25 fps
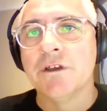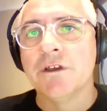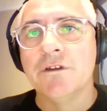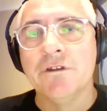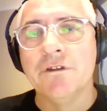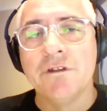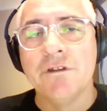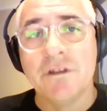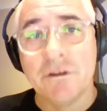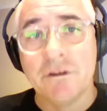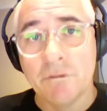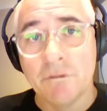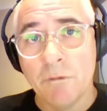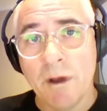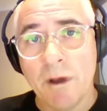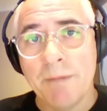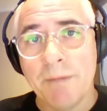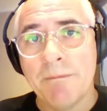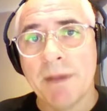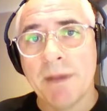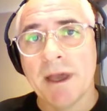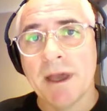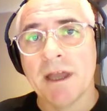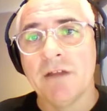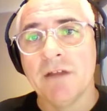this web
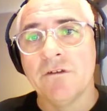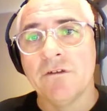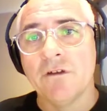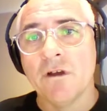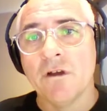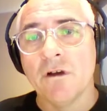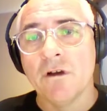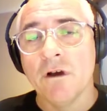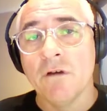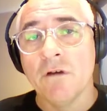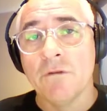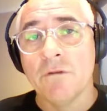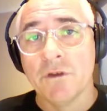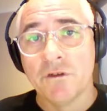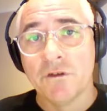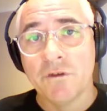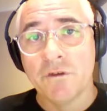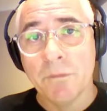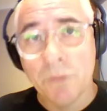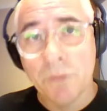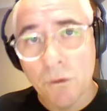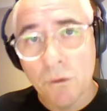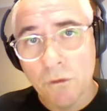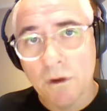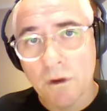page of a support
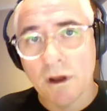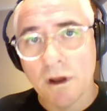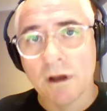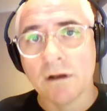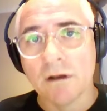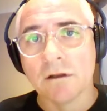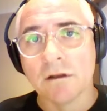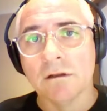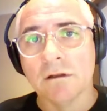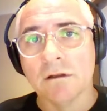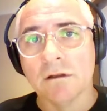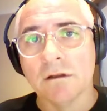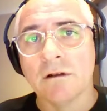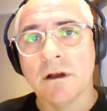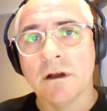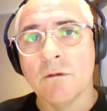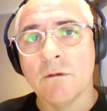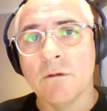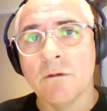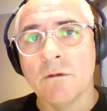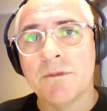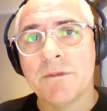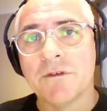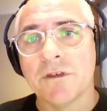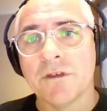article on our
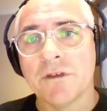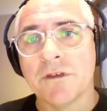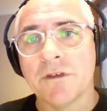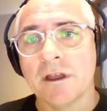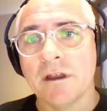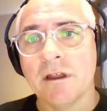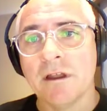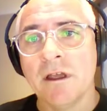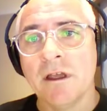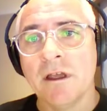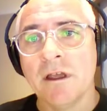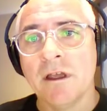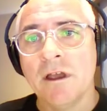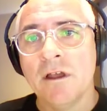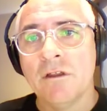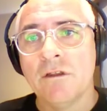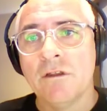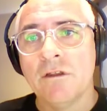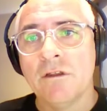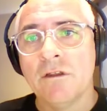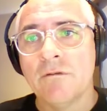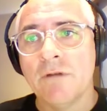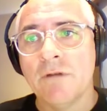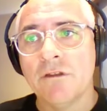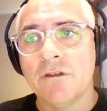website that
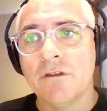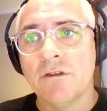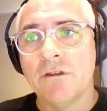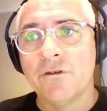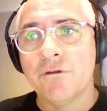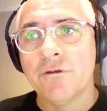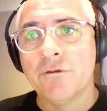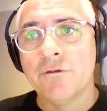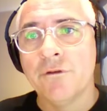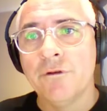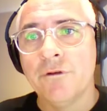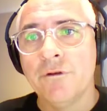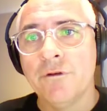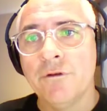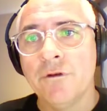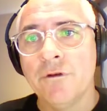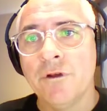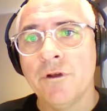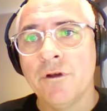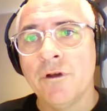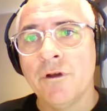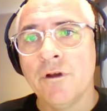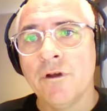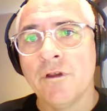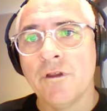runs through
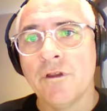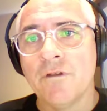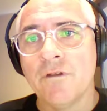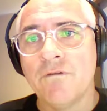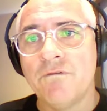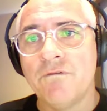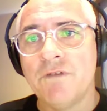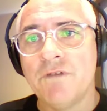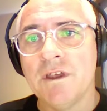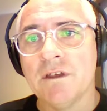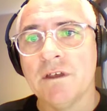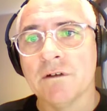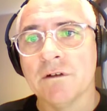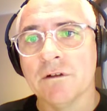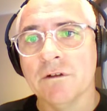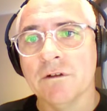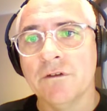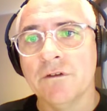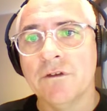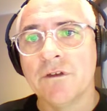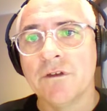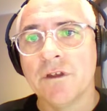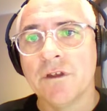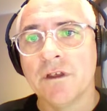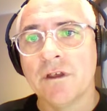the fields,
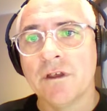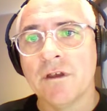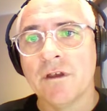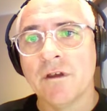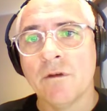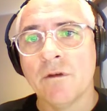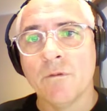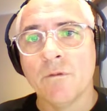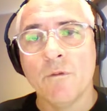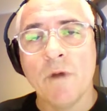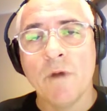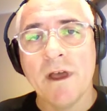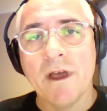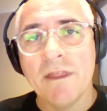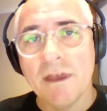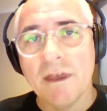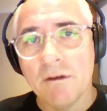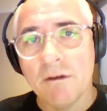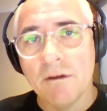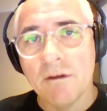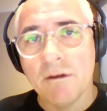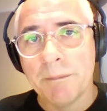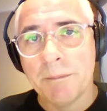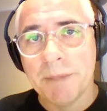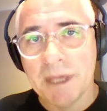where they will
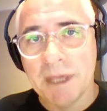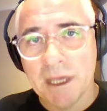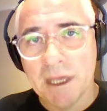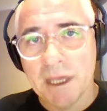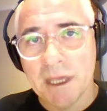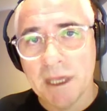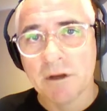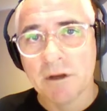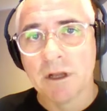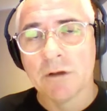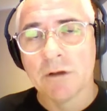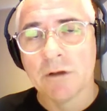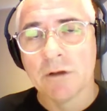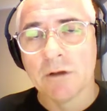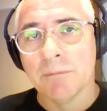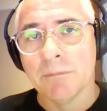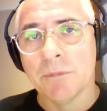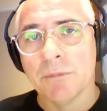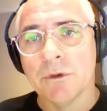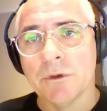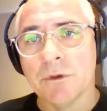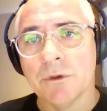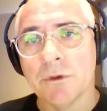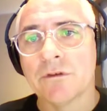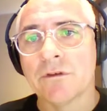appear in
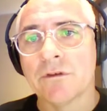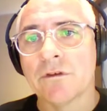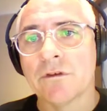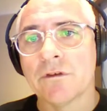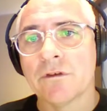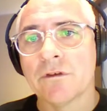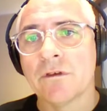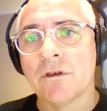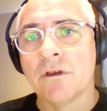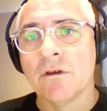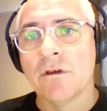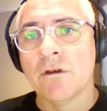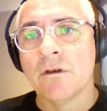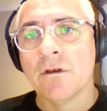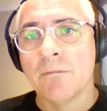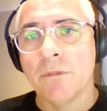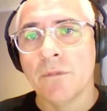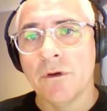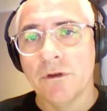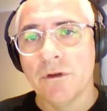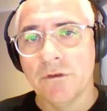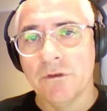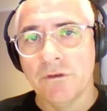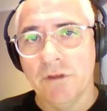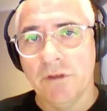QuickBooks Point of
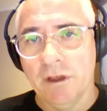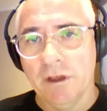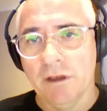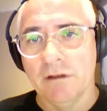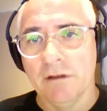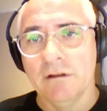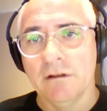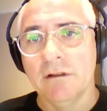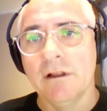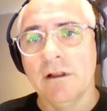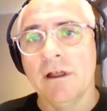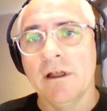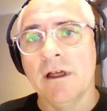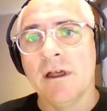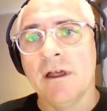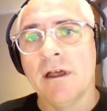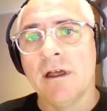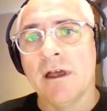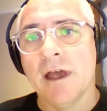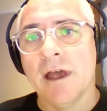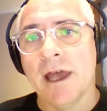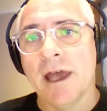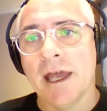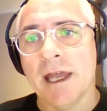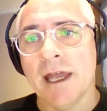Sale,
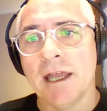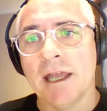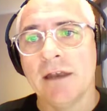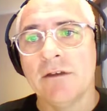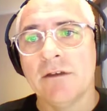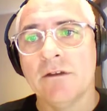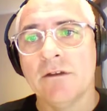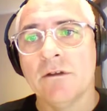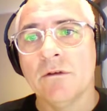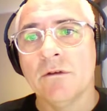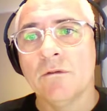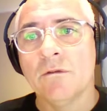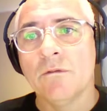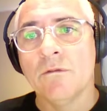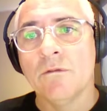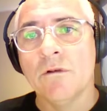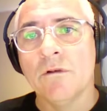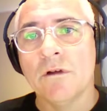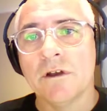and what